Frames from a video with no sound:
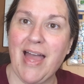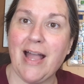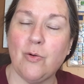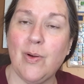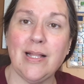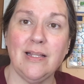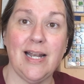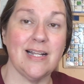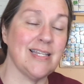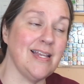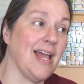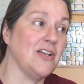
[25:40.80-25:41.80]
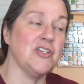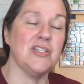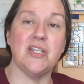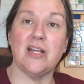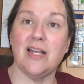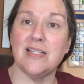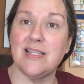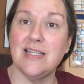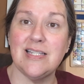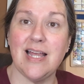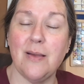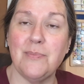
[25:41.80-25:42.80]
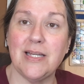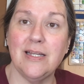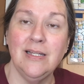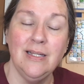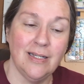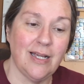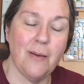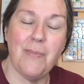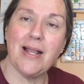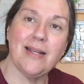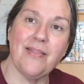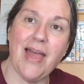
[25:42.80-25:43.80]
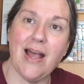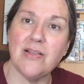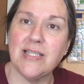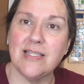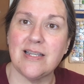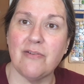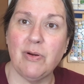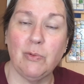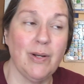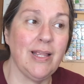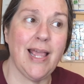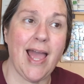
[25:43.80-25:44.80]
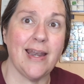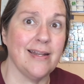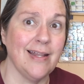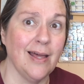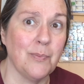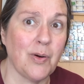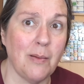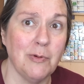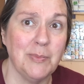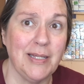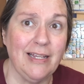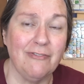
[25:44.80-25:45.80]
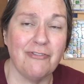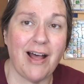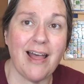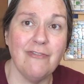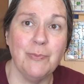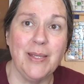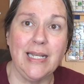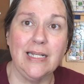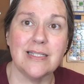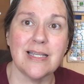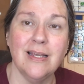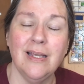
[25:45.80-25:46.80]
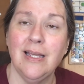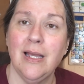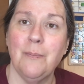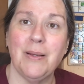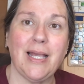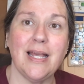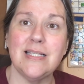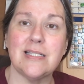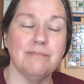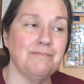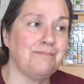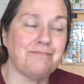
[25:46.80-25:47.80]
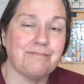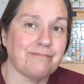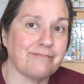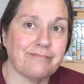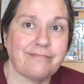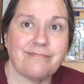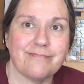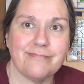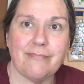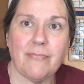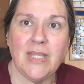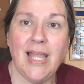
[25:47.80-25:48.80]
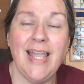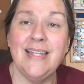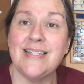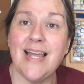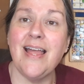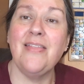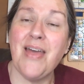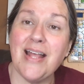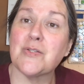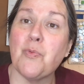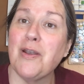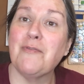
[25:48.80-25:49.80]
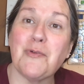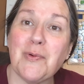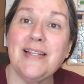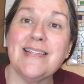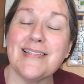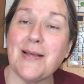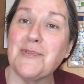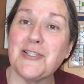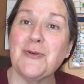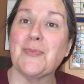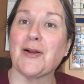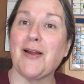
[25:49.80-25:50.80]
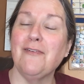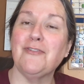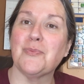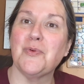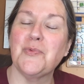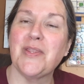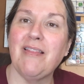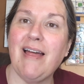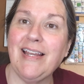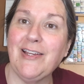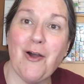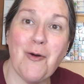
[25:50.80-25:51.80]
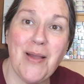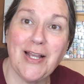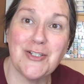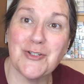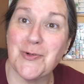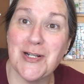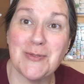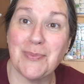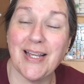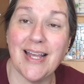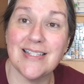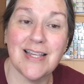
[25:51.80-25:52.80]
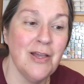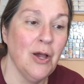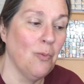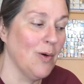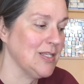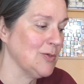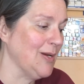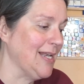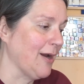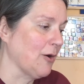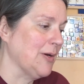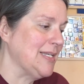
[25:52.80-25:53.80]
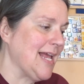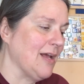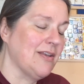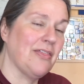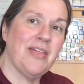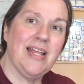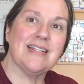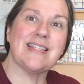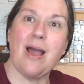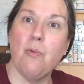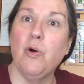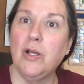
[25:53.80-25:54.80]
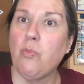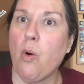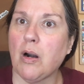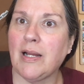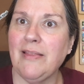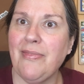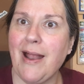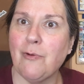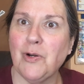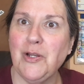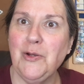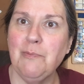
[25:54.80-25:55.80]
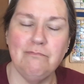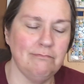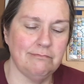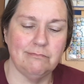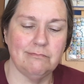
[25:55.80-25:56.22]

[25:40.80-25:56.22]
quickly. And I said, yeah, it just took us this time to come back into the house and stuff. We really had it done probably in 5 minutes, because and that's one of the reasons I'm super comfortable with letting y'all make a choice, because once we narrow it down to things that would work in that room,